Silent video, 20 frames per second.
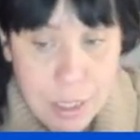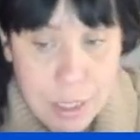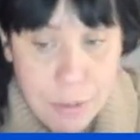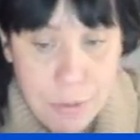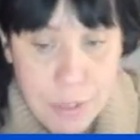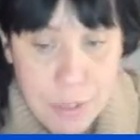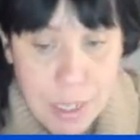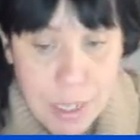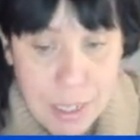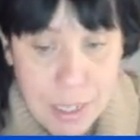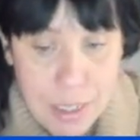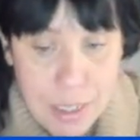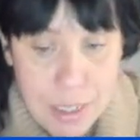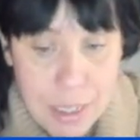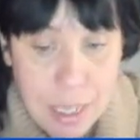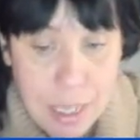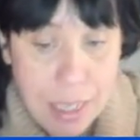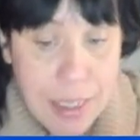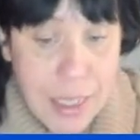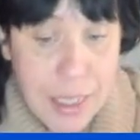if they are
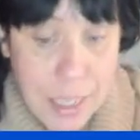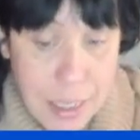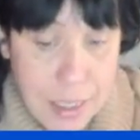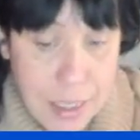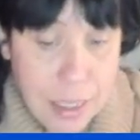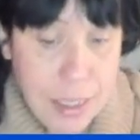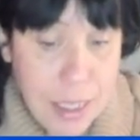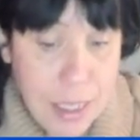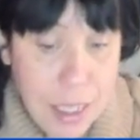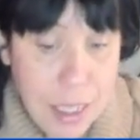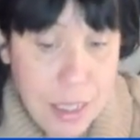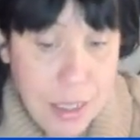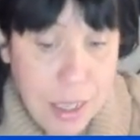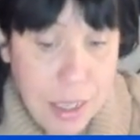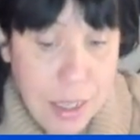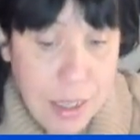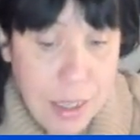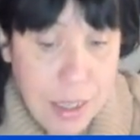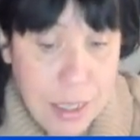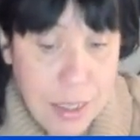dyslexic. As I said
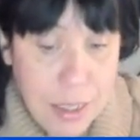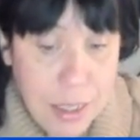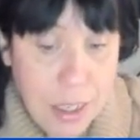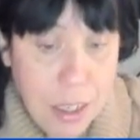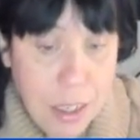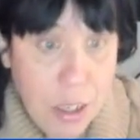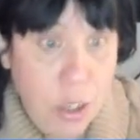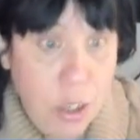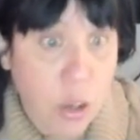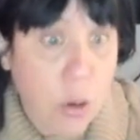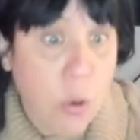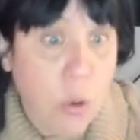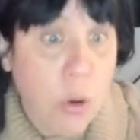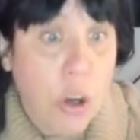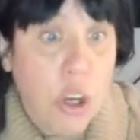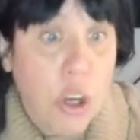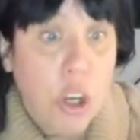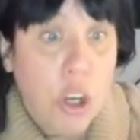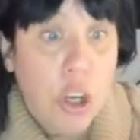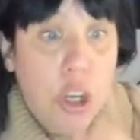a second ago,
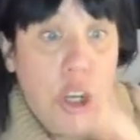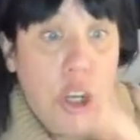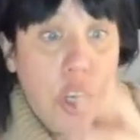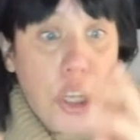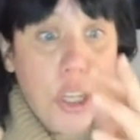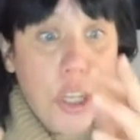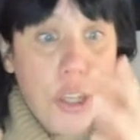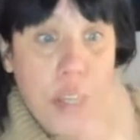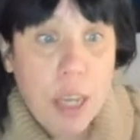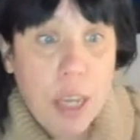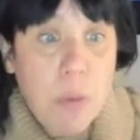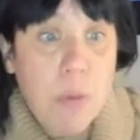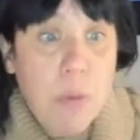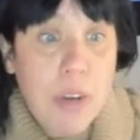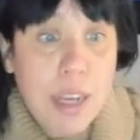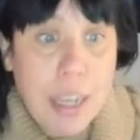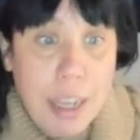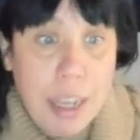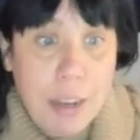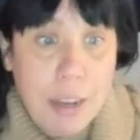they will
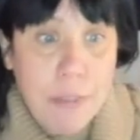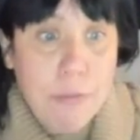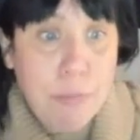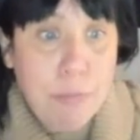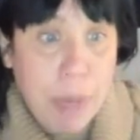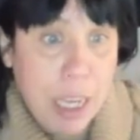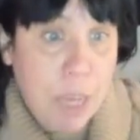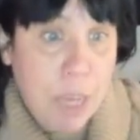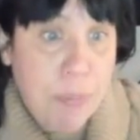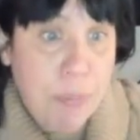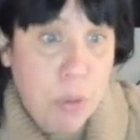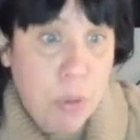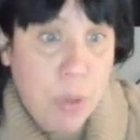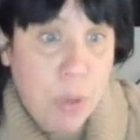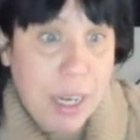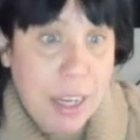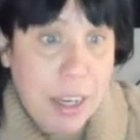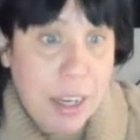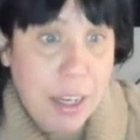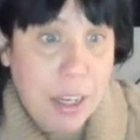have
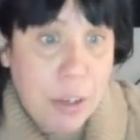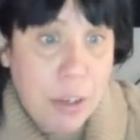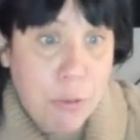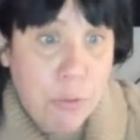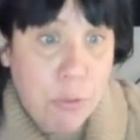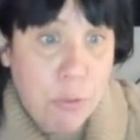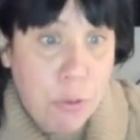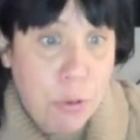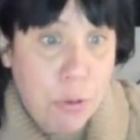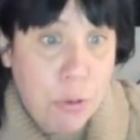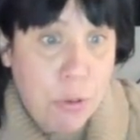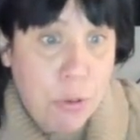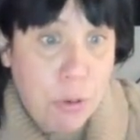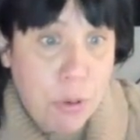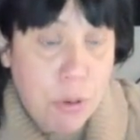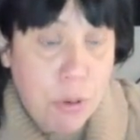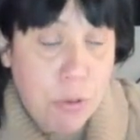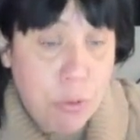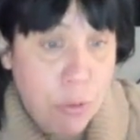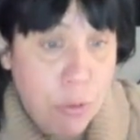paperwork
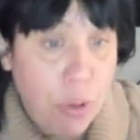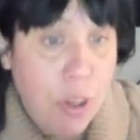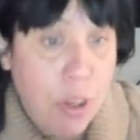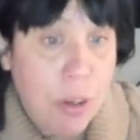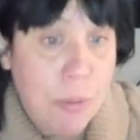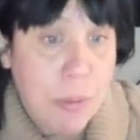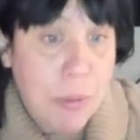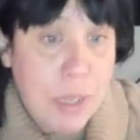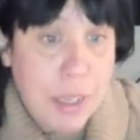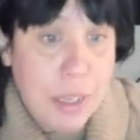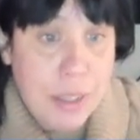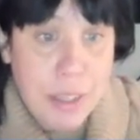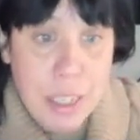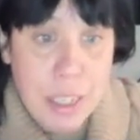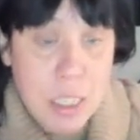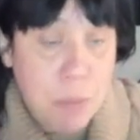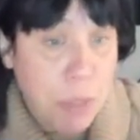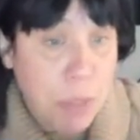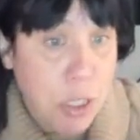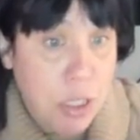from the
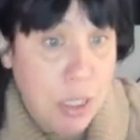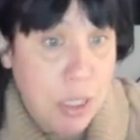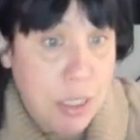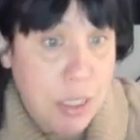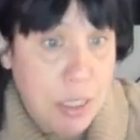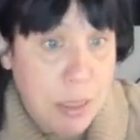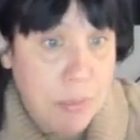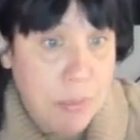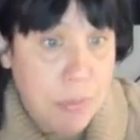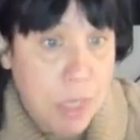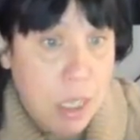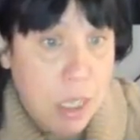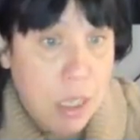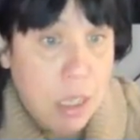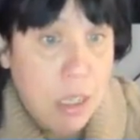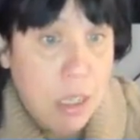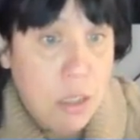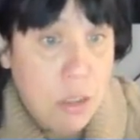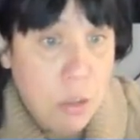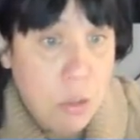specialist.
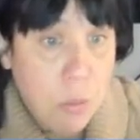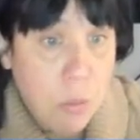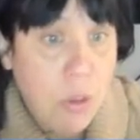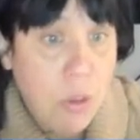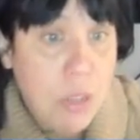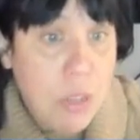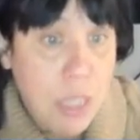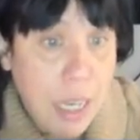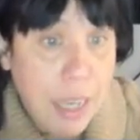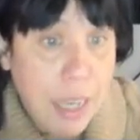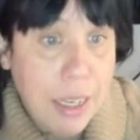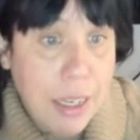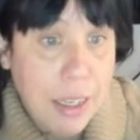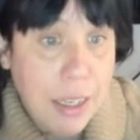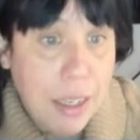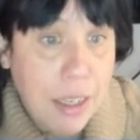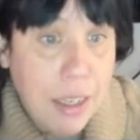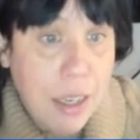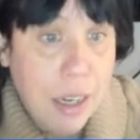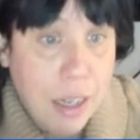So most
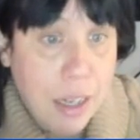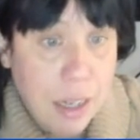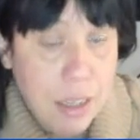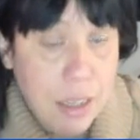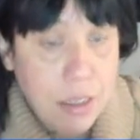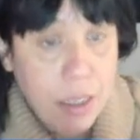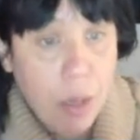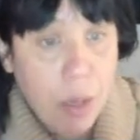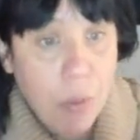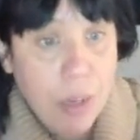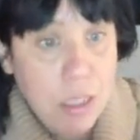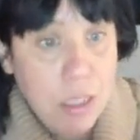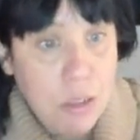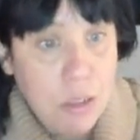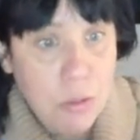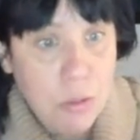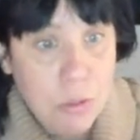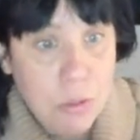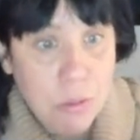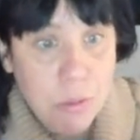likely they went
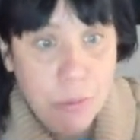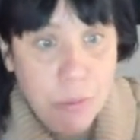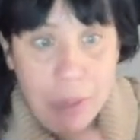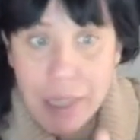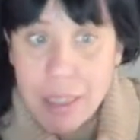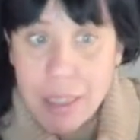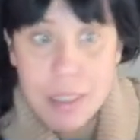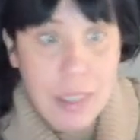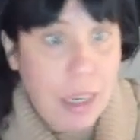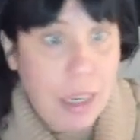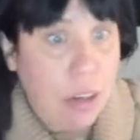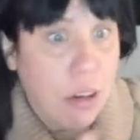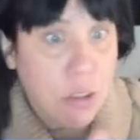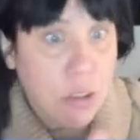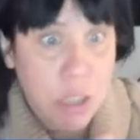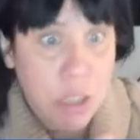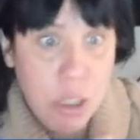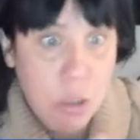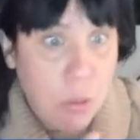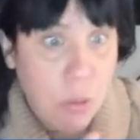to like the
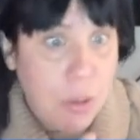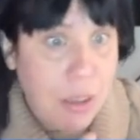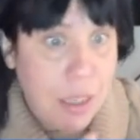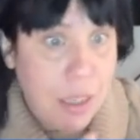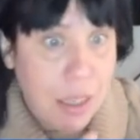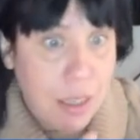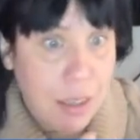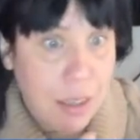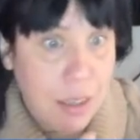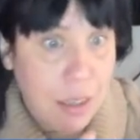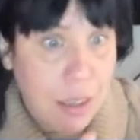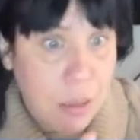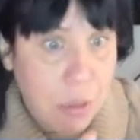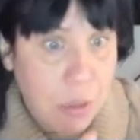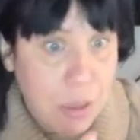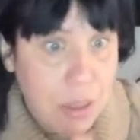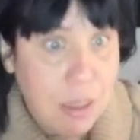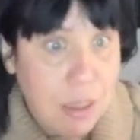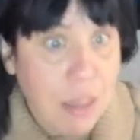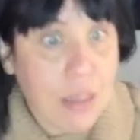psychological walking clinic,
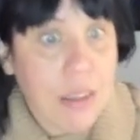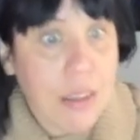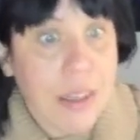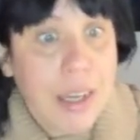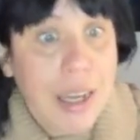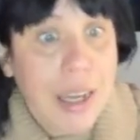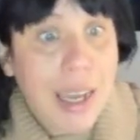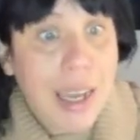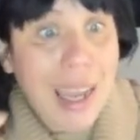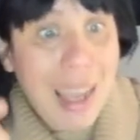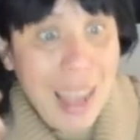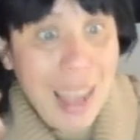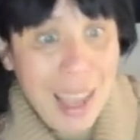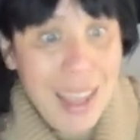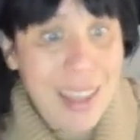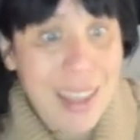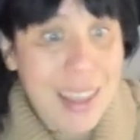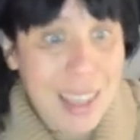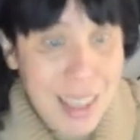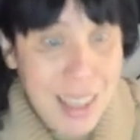whatnot,
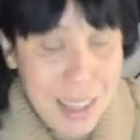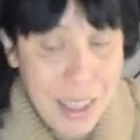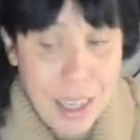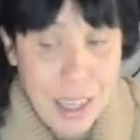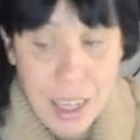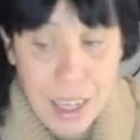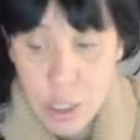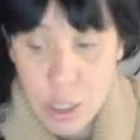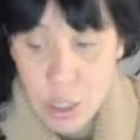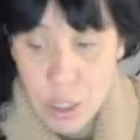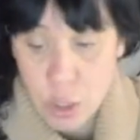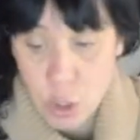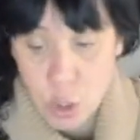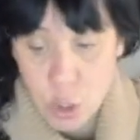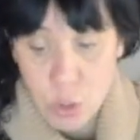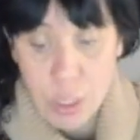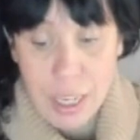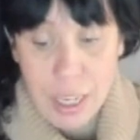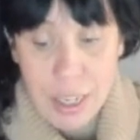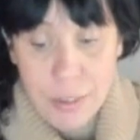and they
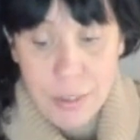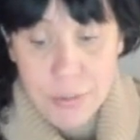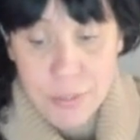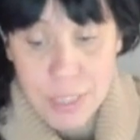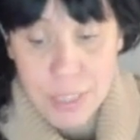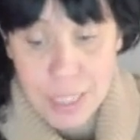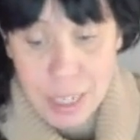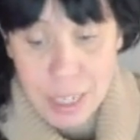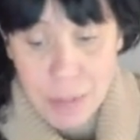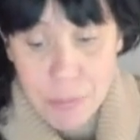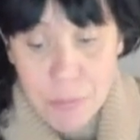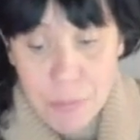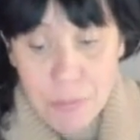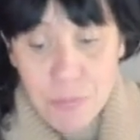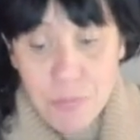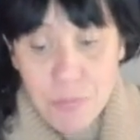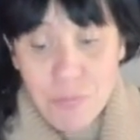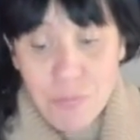should have some